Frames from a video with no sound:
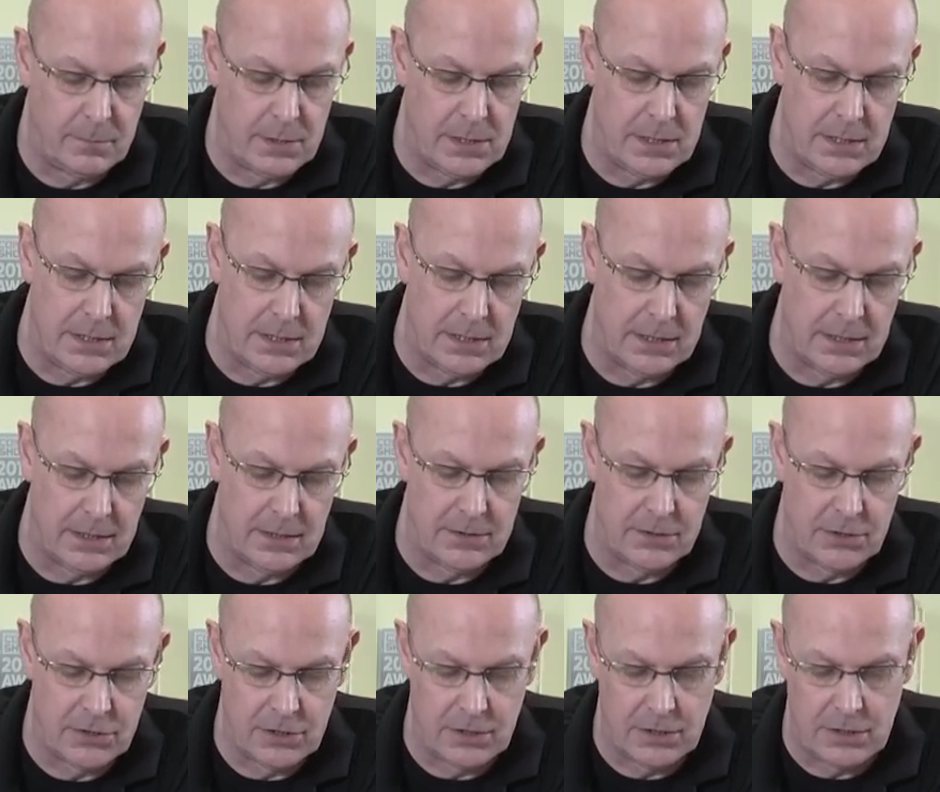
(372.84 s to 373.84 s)
be
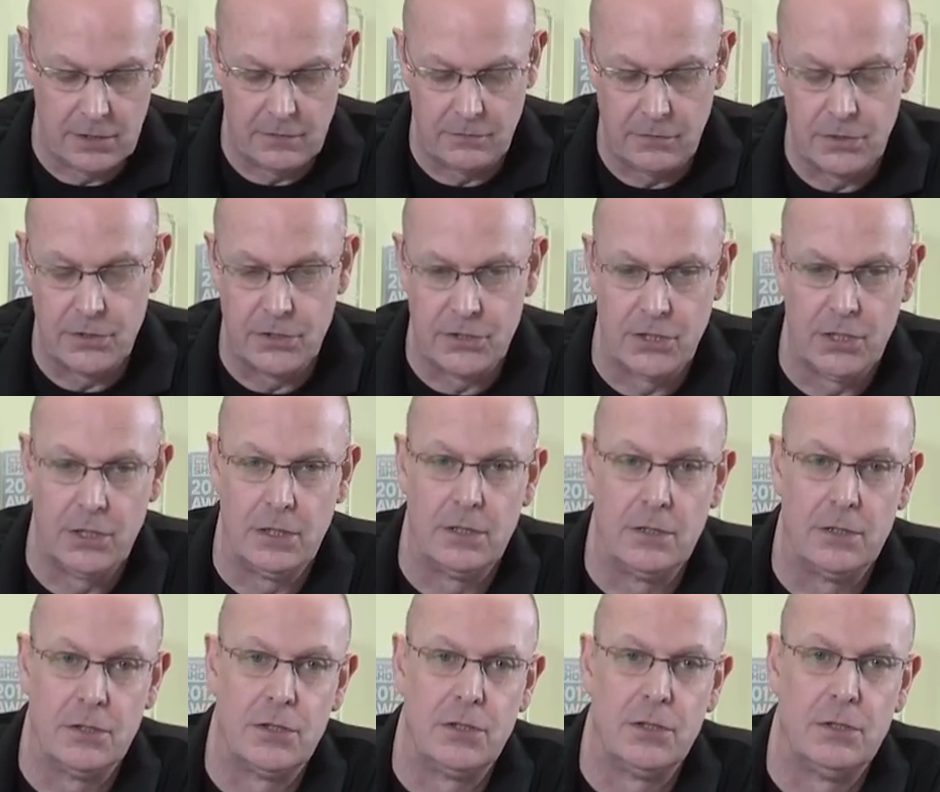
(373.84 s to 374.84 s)
certainly of
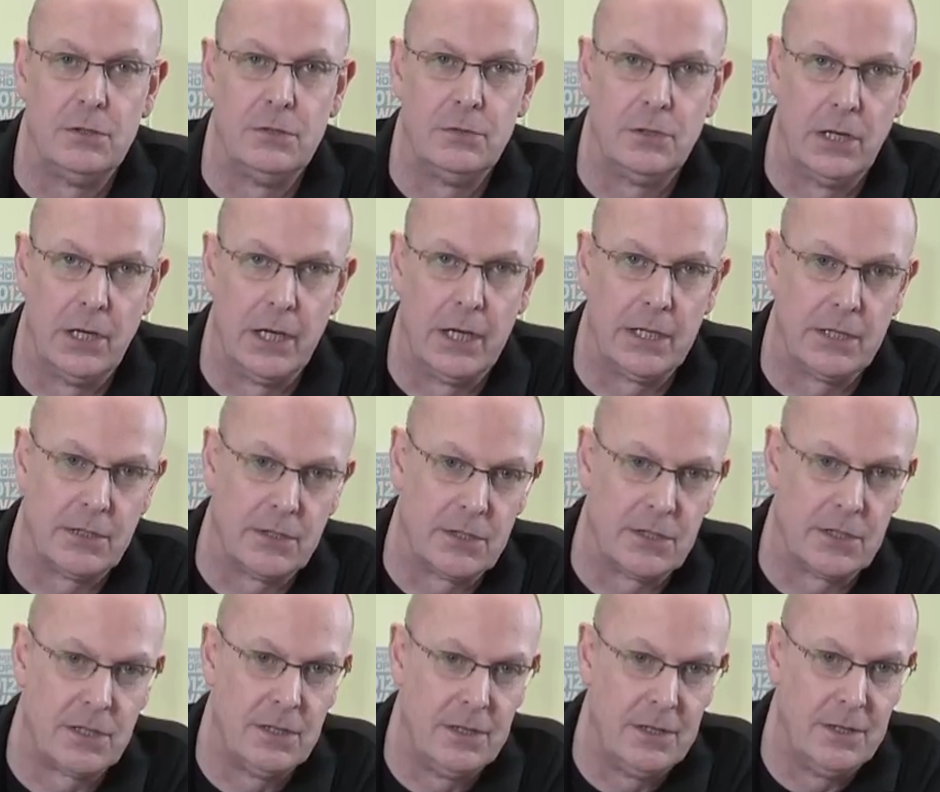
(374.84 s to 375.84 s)
concern to the
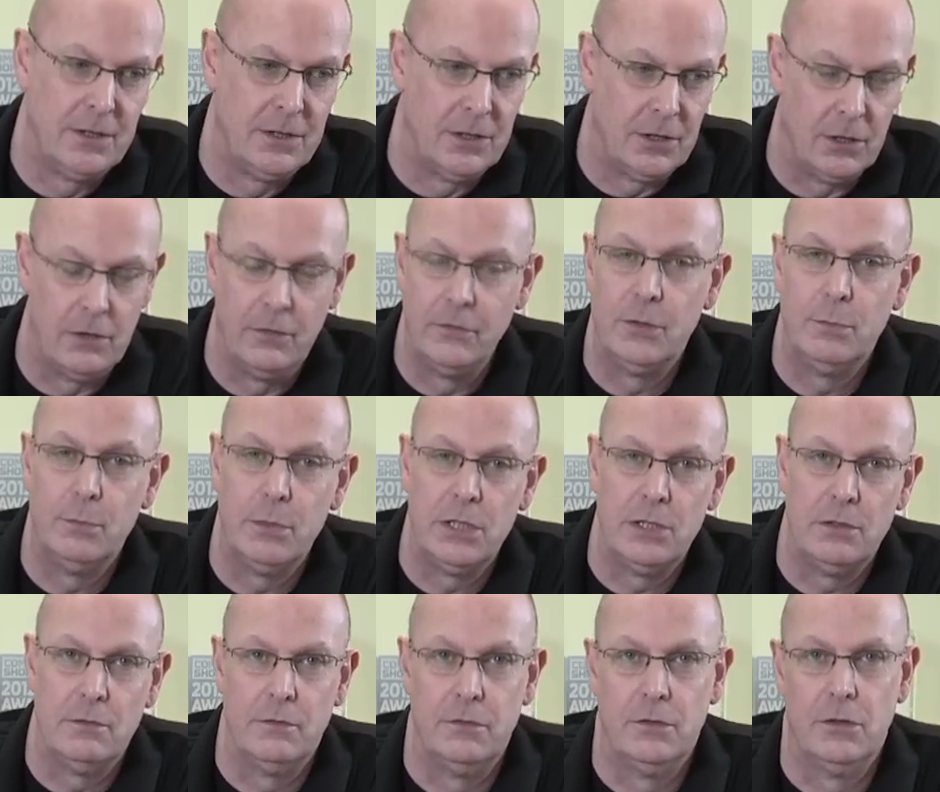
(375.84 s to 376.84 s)
likes of the
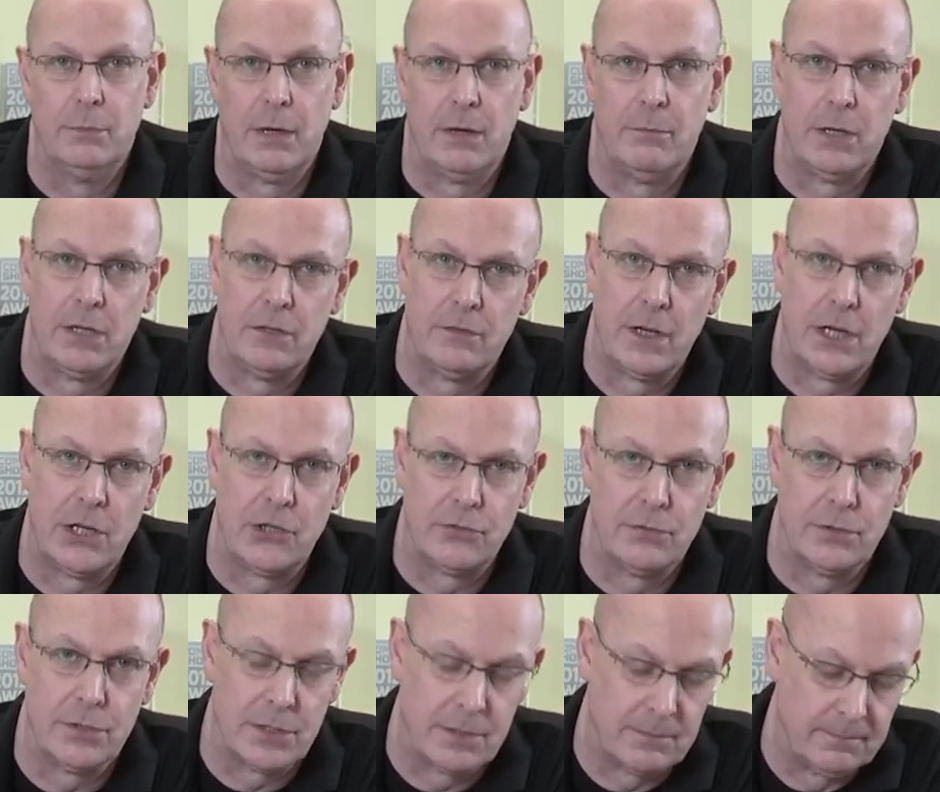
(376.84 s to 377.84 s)
medium format
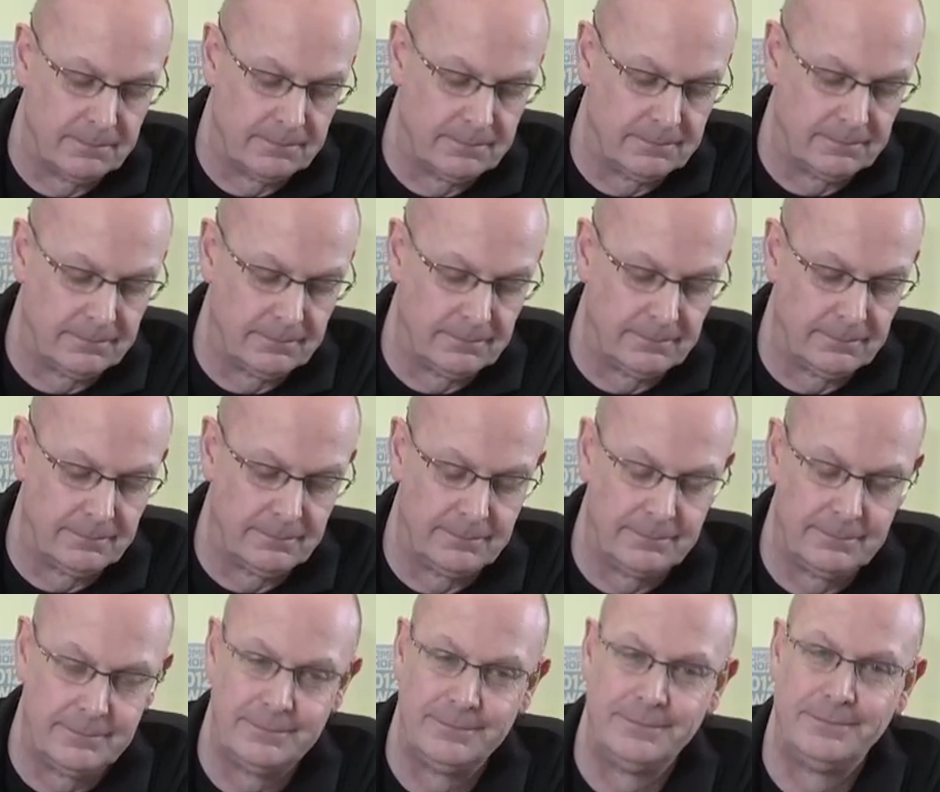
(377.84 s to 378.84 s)
manufacturers.
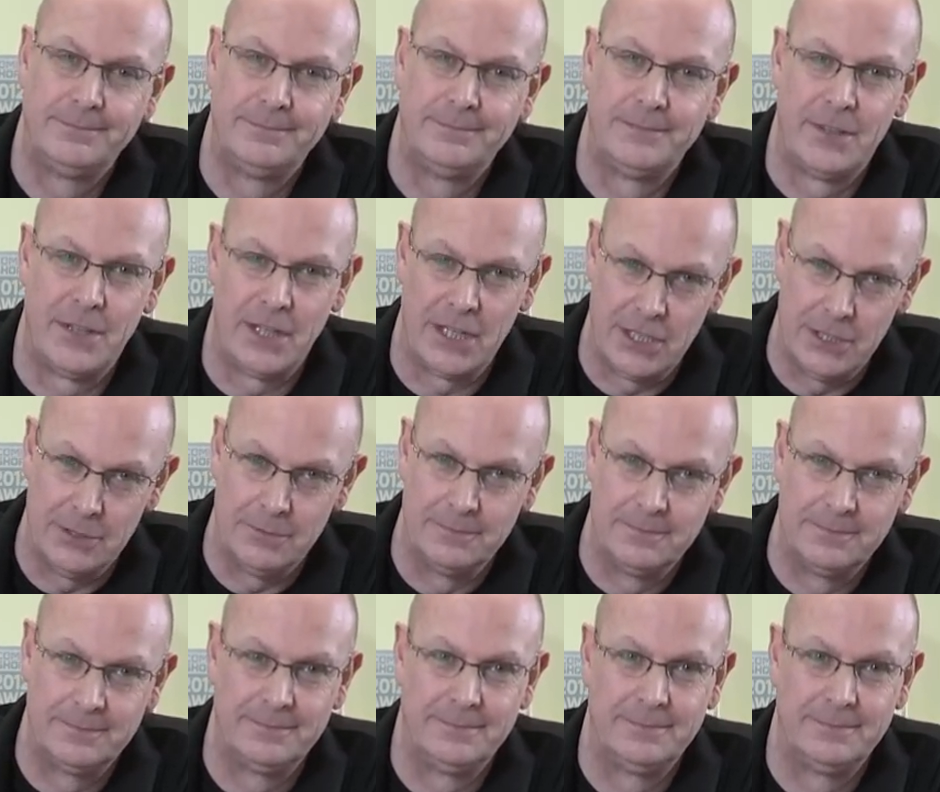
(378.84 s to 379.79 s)
Thank you.